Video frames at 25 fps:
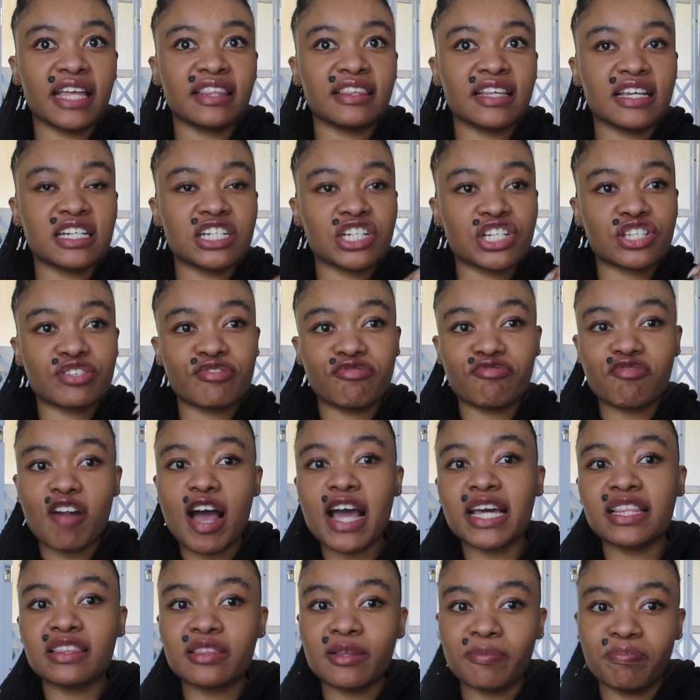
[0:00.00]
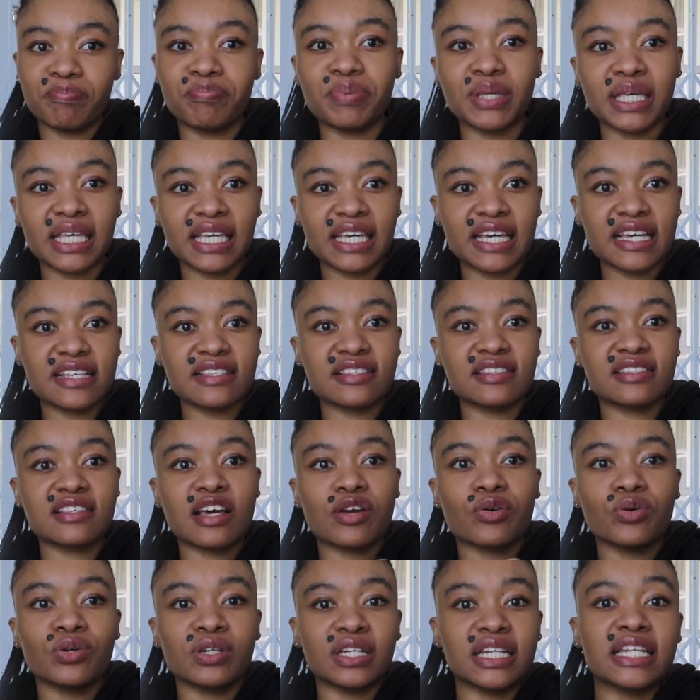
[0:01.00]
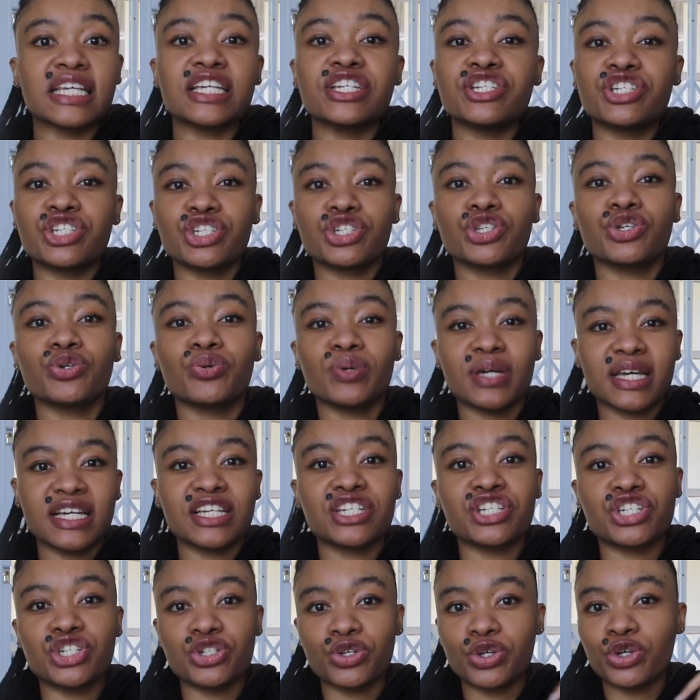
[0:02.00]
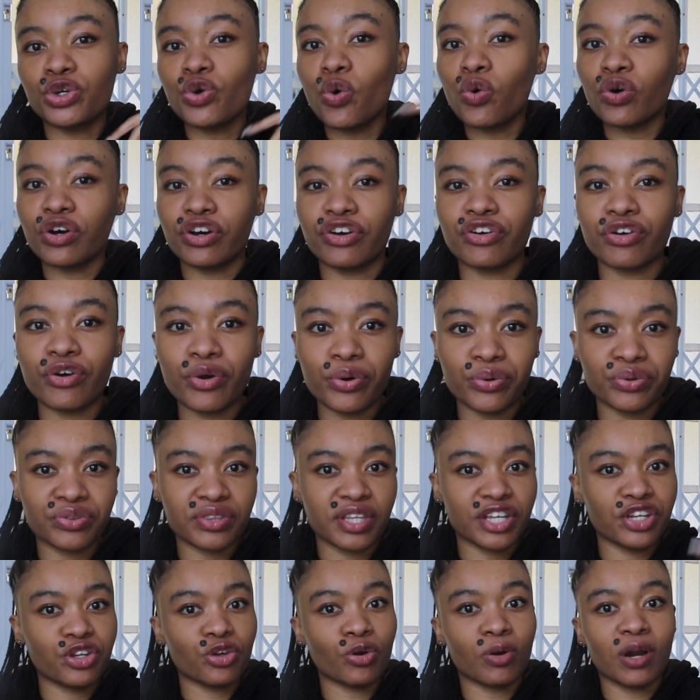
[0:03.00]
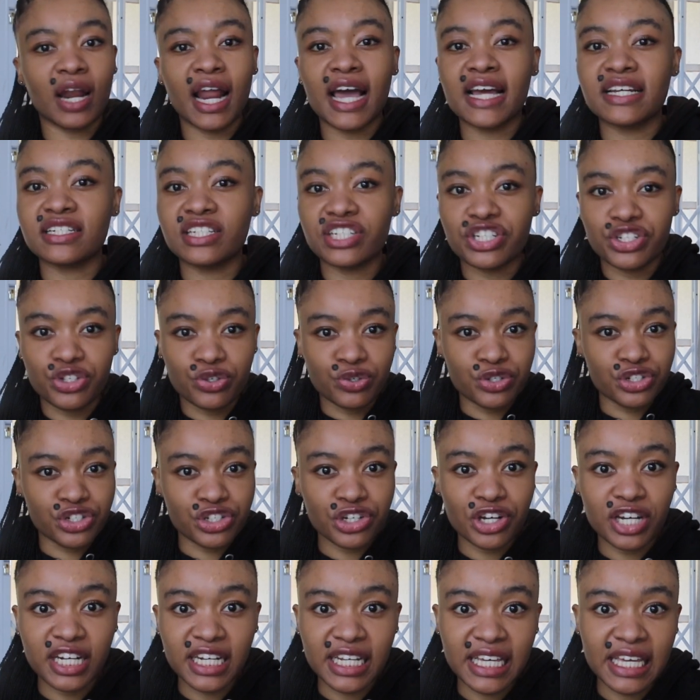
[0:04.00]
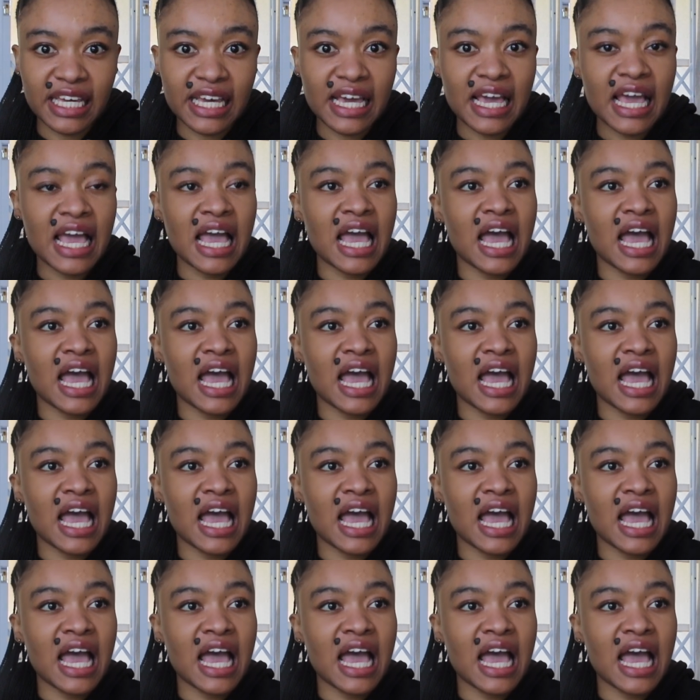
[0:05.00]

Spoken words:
and then just find the beacons that will lead you into your growth and your light and your journey.